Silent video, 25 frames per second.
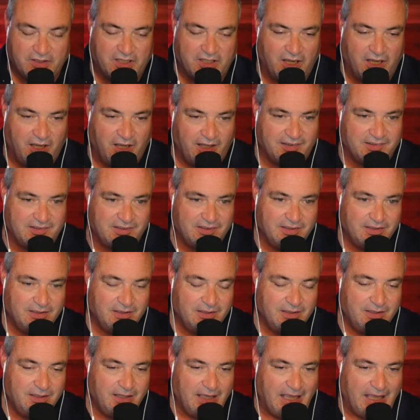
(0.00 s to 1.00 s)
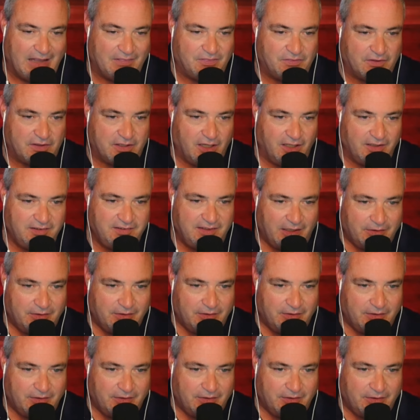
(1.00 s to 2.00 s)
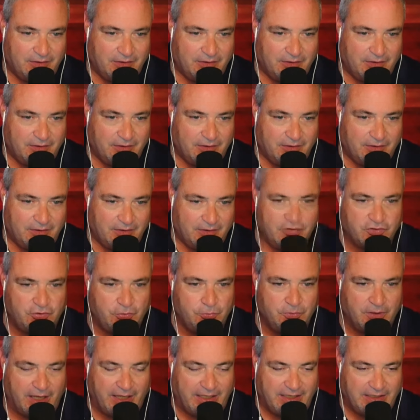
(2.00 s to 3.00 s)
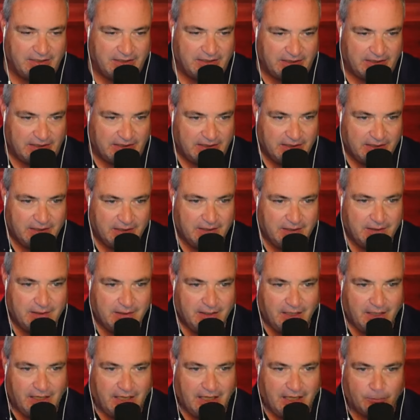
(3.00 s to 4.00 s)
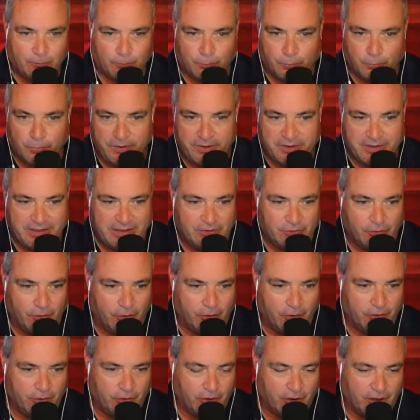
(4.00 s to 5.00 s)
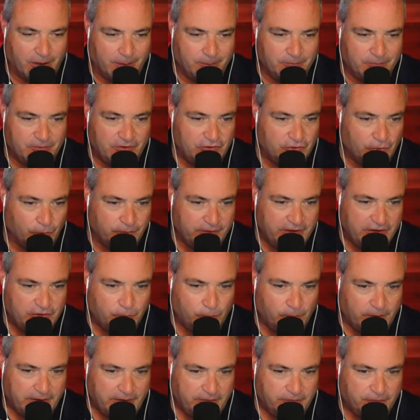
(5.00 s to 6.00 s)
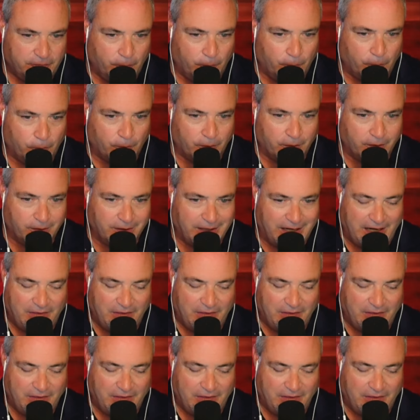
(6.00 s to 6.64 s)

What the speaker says: or even cut at the cutdown. He's 6'4", 290, really long arms. He's only 24.